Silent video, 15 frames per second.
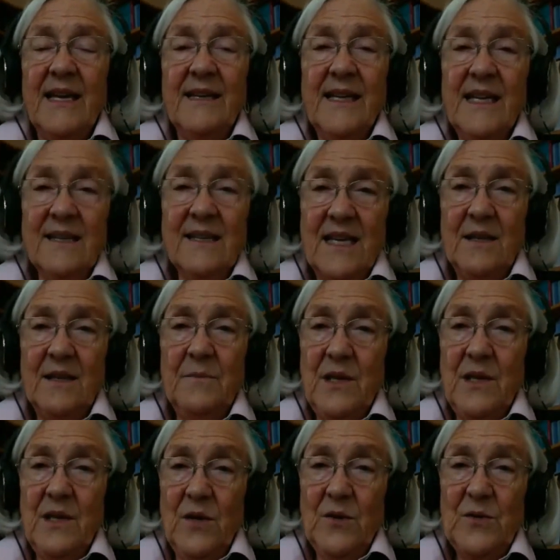and it can
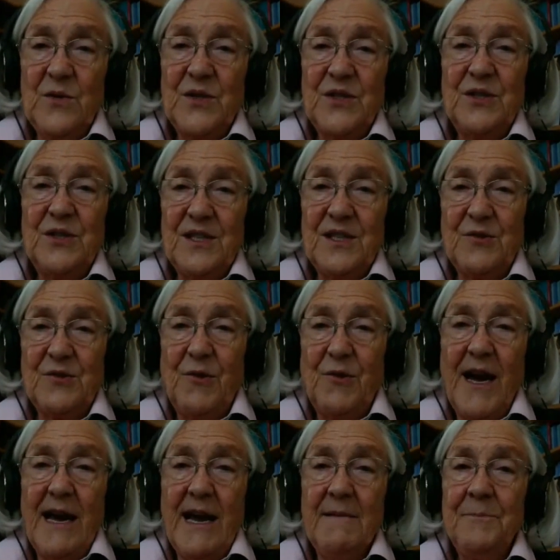be used to
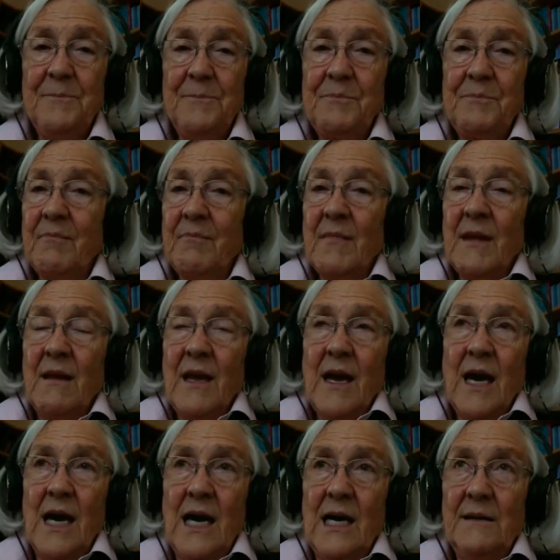describe
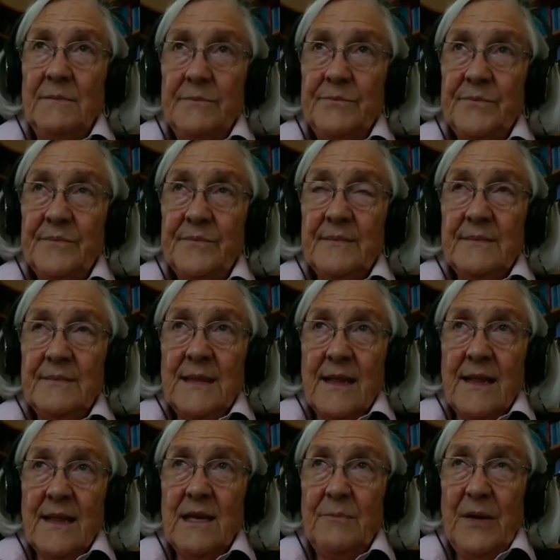
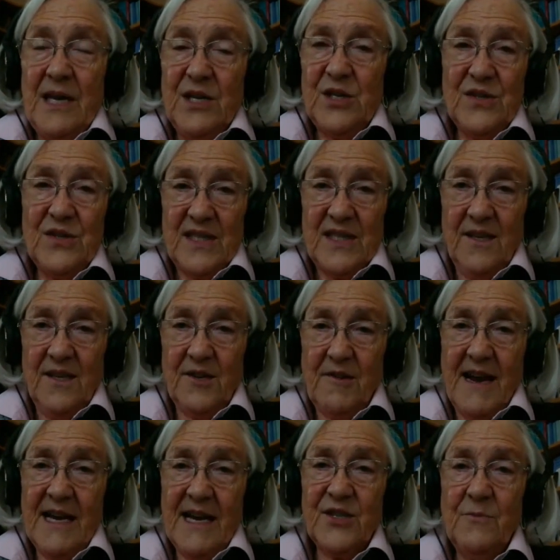the patient's
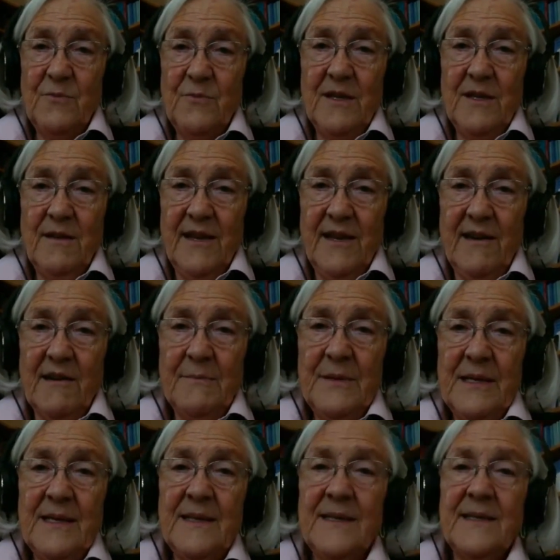interaction with the
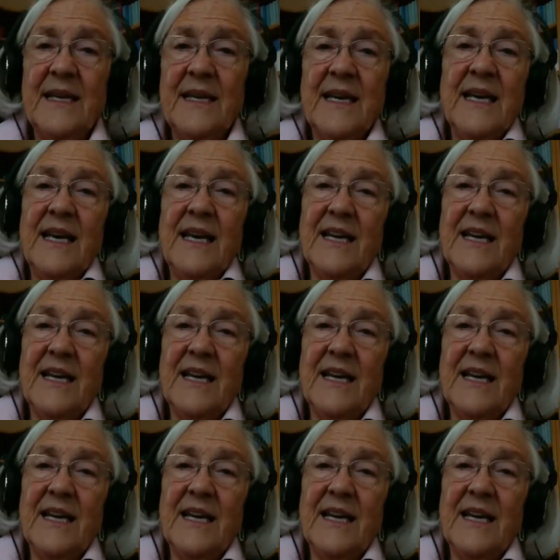therapist.